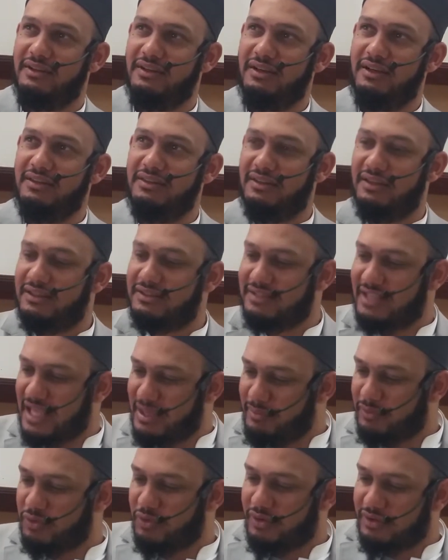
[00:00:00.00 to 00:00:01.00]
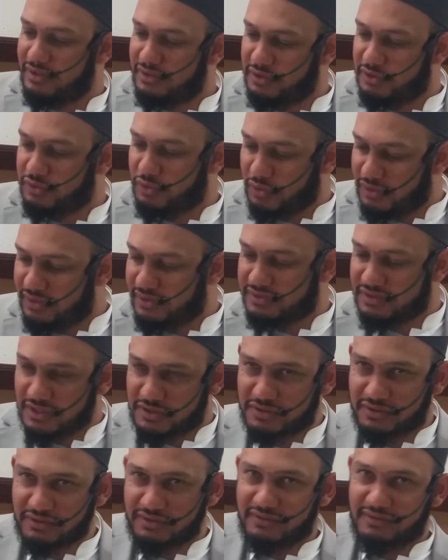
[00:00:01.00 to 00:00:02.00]
In the assignment or in the tutorial
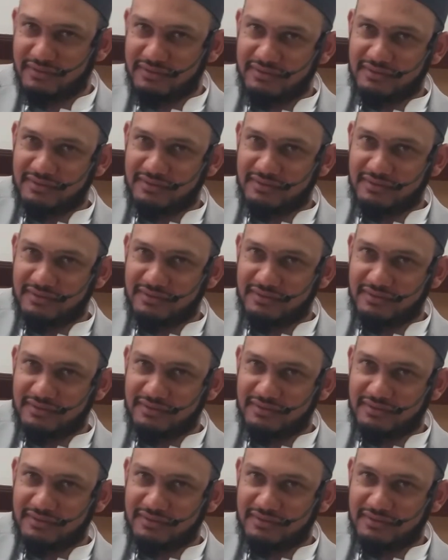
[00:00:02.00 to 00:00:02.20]
session?